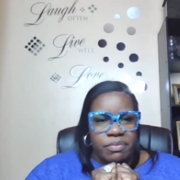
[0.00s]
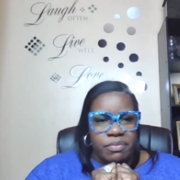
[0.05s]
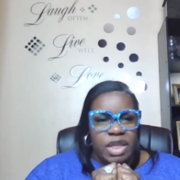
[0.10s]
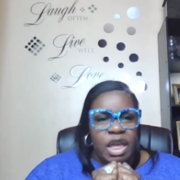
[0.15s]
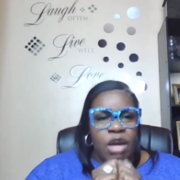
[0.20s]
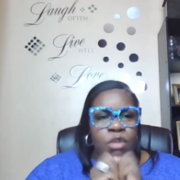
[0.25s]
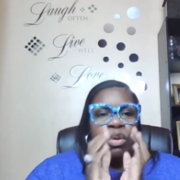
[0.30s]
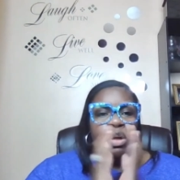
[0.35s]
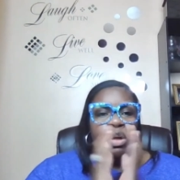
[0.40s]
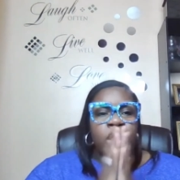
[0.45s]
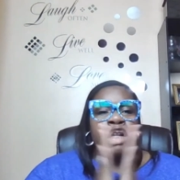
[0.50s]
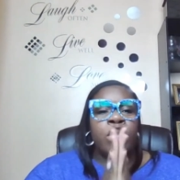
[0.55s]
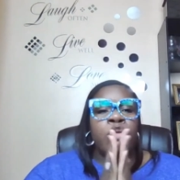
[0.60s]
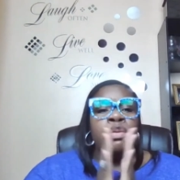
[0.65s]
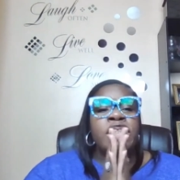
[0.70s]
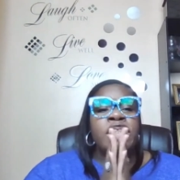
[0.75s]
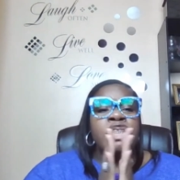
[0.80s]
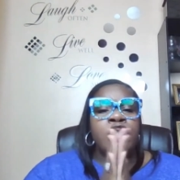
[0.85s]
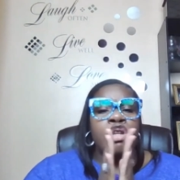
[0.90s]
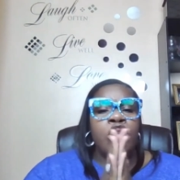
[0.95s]
It will
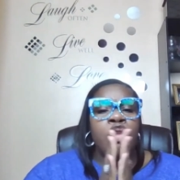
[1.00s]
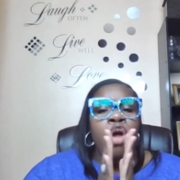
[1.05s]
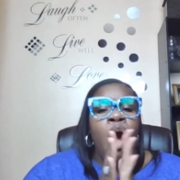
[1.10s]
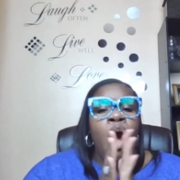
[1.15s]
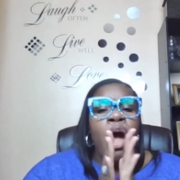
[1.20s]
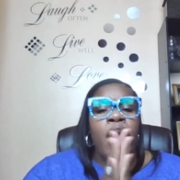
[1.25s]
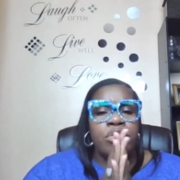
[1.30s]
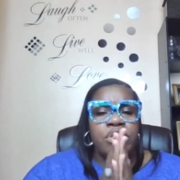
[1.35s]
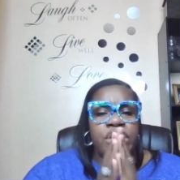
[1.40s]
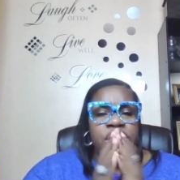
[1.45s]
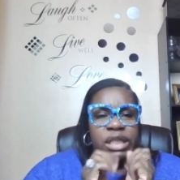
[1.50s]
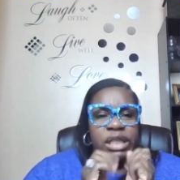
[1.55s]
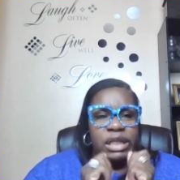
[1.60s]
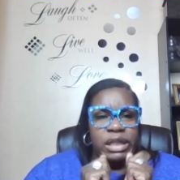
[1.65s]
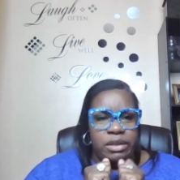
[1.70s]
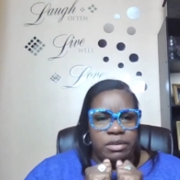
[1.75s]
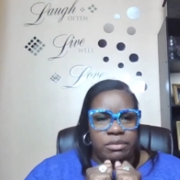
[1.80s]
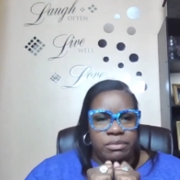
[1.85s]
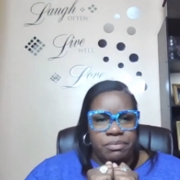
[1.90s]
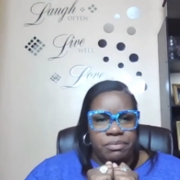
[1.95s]
increase the
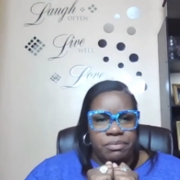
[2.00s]
loyalty.